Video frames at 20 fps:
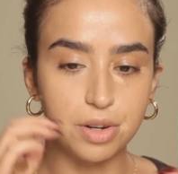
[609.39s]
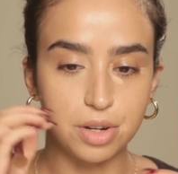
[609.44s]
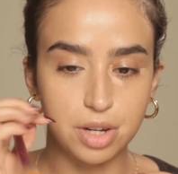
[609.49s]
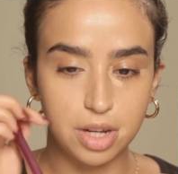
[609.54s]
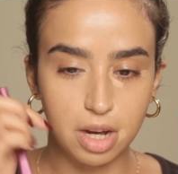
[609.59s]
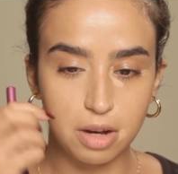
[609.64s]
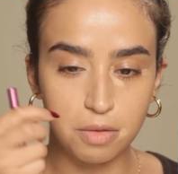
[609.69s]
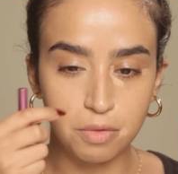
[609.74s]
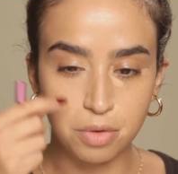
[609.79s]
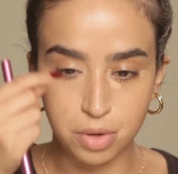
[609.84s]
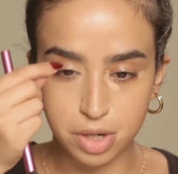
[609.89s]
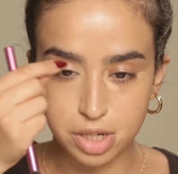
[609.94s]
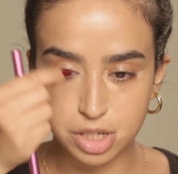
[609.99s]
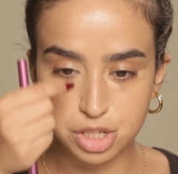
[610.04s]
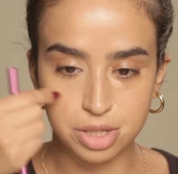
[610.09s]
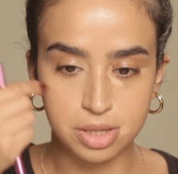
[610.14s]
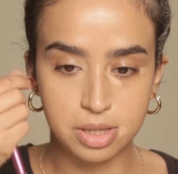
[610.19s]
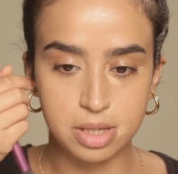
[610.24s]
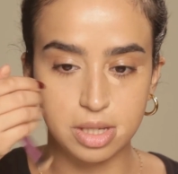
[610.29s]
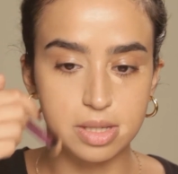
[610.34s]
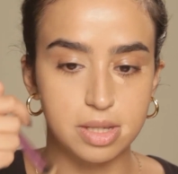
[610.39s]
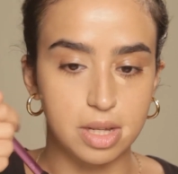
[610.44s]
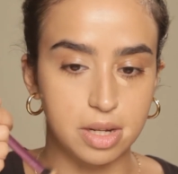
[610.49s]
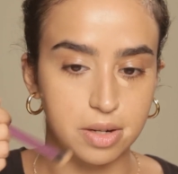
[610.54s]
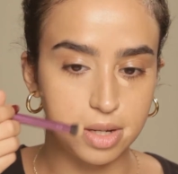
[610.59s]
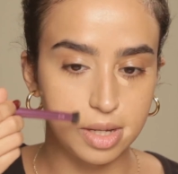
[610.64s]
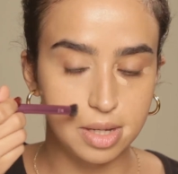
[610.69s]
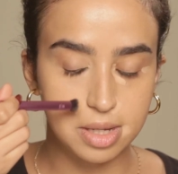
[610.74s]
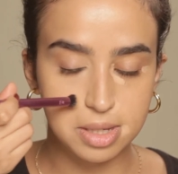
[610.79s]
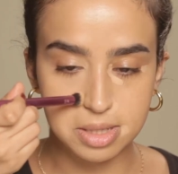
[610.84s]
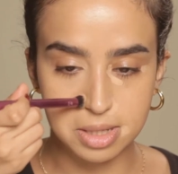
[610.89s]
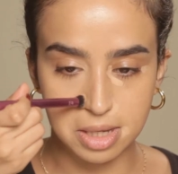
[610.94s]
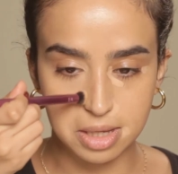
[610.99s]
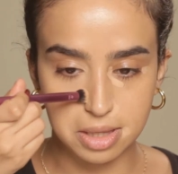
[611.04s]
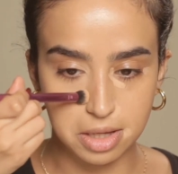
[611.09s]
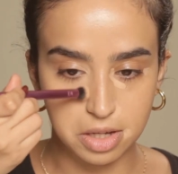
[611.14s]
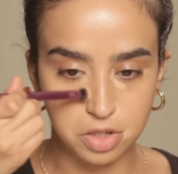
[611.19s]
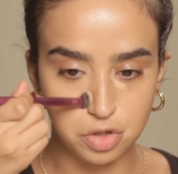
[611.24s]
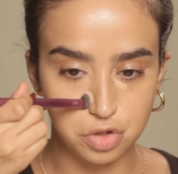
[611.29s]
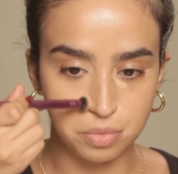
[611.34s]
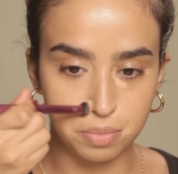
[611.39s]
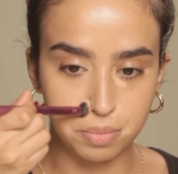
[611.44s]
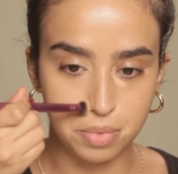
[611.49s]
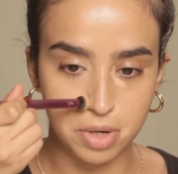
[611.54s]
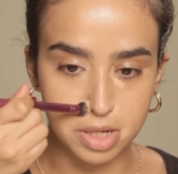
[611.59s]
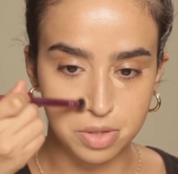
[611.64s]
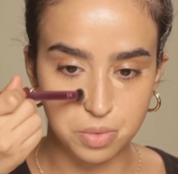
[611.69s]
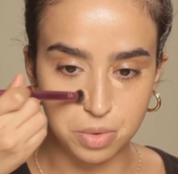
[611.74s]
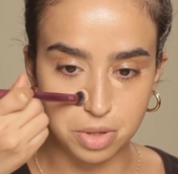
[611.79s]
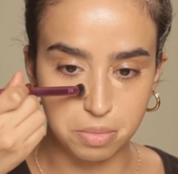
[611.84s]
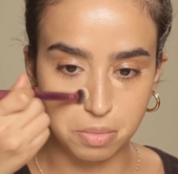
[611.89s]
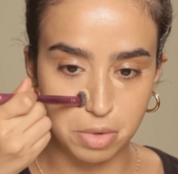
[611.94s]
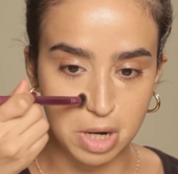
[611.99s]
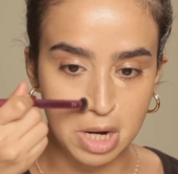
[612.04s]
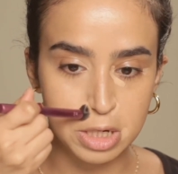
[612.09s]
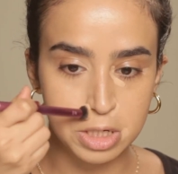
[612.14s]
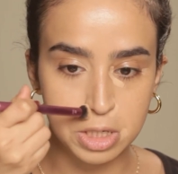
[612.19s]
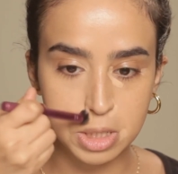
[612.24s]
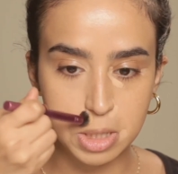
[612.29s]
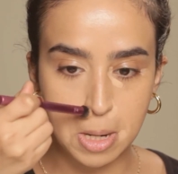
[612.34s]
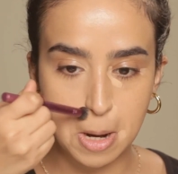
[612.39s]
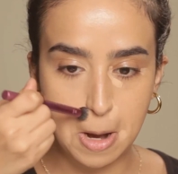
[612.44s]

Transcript: coverage in these areas, I like to press with a brush.